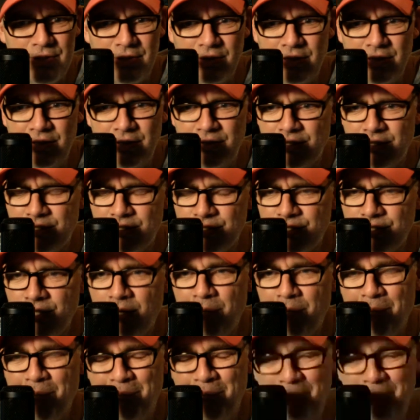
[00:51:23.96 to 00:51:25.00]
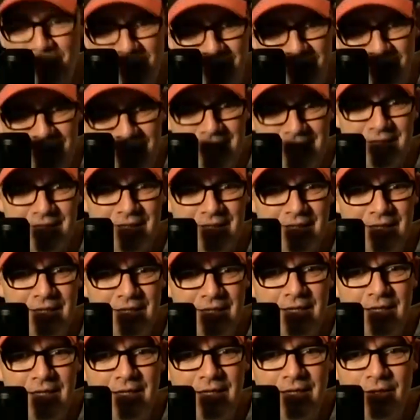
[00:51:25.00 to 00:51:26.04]
illness. Mm. But
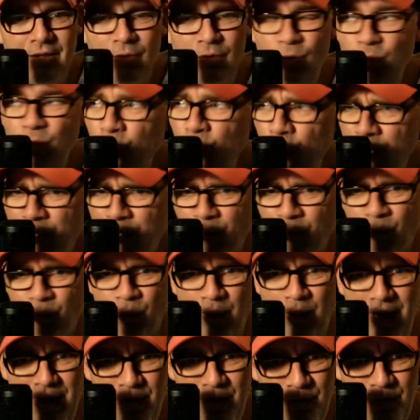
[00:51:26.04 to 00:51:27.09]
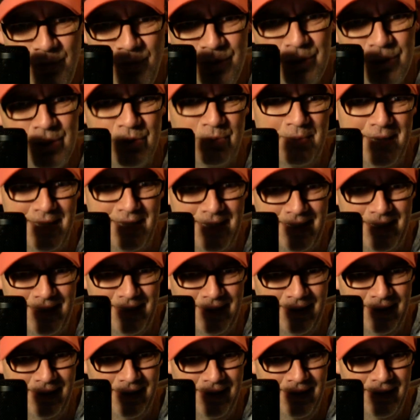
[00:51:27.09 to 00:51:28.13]
look around you, man
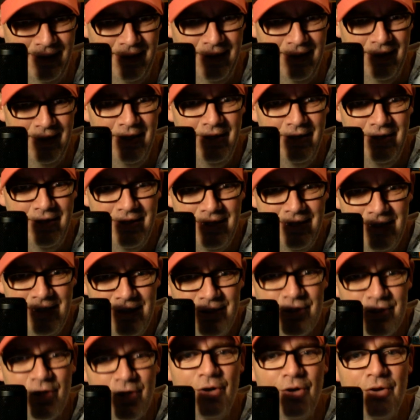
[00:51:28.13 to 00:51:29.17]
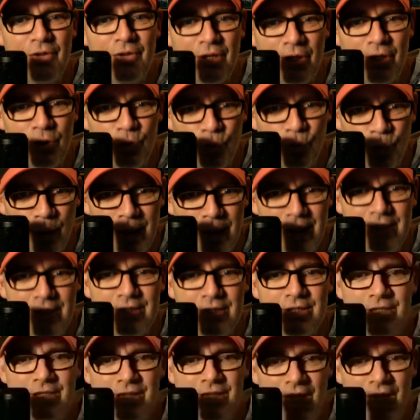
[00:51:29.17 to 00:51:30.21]
Mm-hmm. These are the
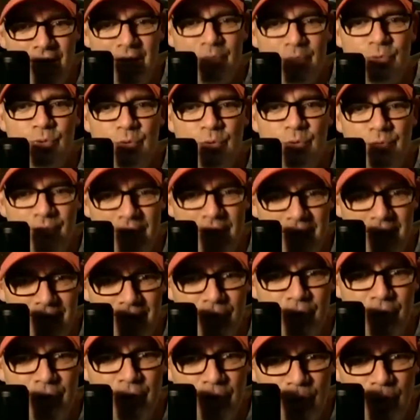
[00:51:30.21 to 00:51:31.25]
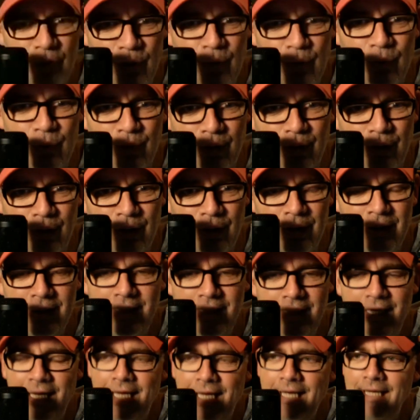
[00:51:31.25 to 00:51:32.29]
greatest times we've ever known.
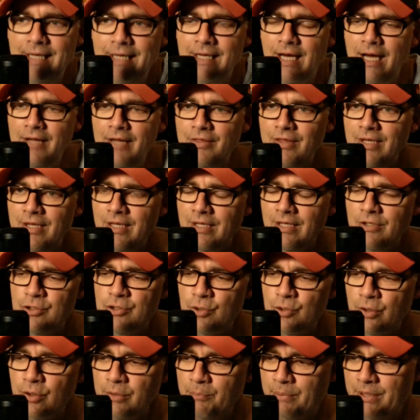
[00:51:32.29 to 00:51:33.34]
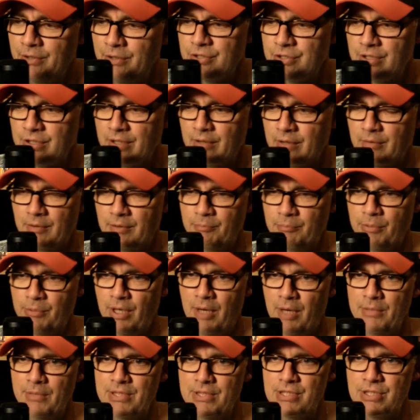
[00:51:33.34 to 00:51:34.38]
Mm-hmm. And I think, and Jordan Peterson uh, brought
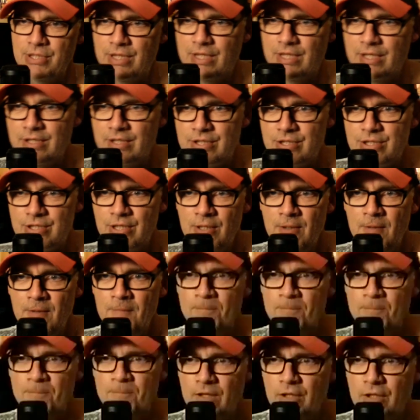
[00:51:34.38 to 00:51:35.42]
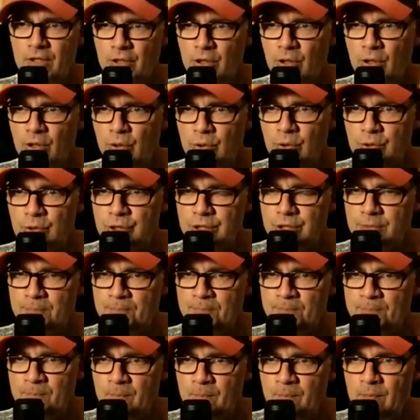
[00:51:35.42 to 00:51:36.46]
me to this conclusion.
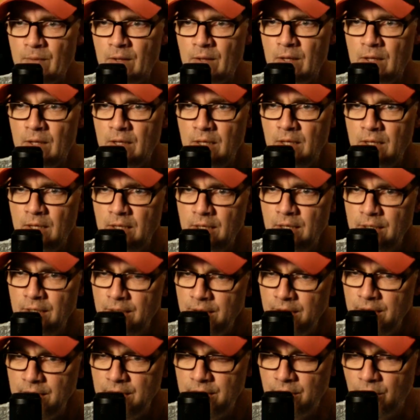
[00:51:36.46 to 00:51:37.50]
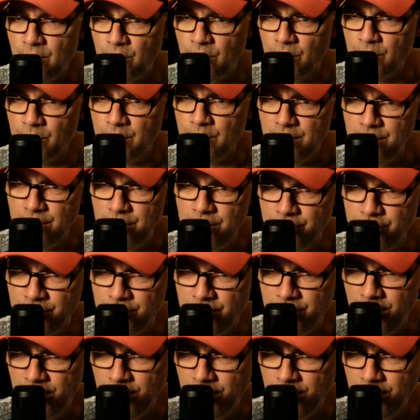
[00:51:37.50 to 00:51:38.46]
You know, you think